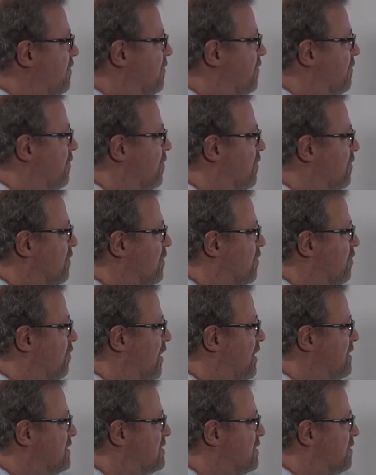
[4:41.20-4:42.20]
for
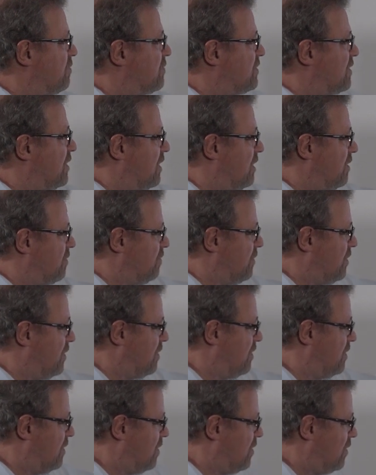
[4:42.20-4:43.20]
quite some time,
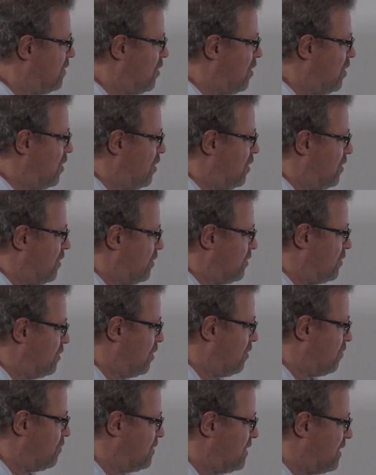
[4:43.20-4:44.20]

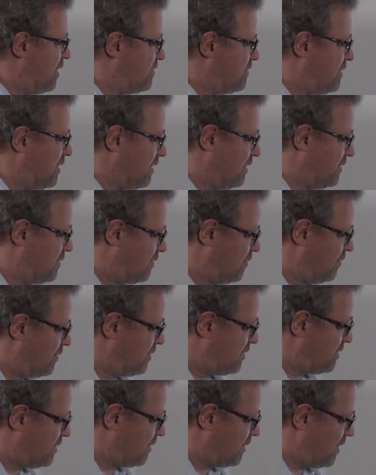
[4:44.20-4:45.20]
know nothing. So
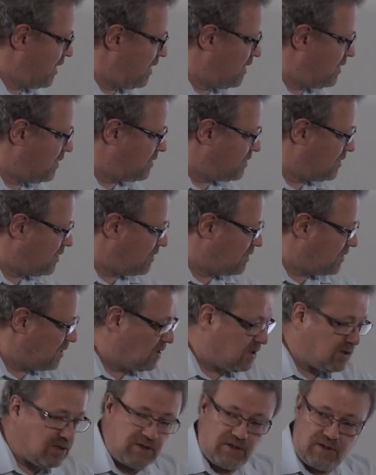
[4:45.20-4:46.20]
this, again, is
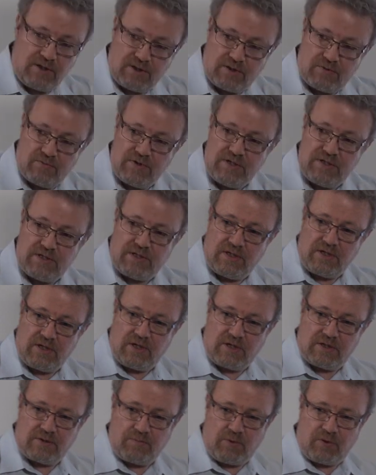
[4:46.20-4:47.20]
increasing
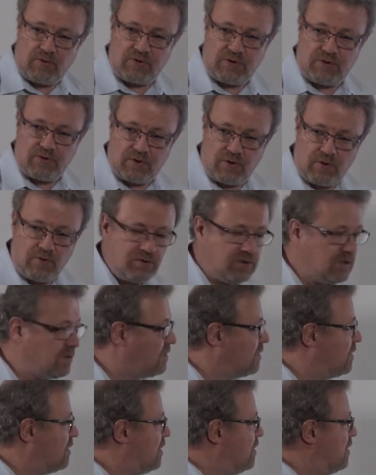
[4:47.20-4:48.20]
exposure
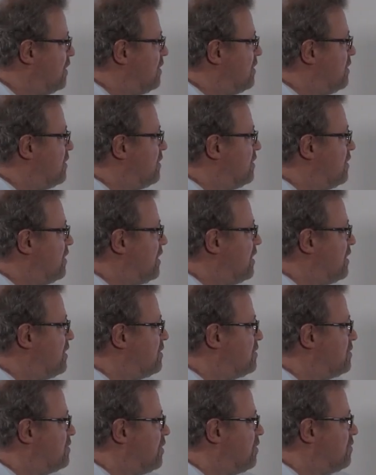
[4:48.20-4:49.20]
dose. They
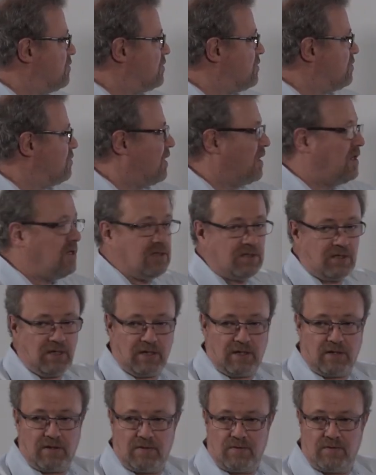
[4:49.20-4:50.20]
don't do
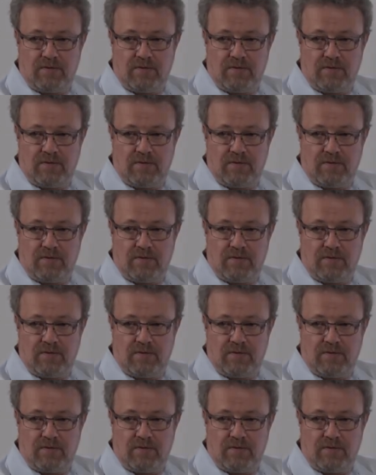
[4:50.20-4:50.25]
anything.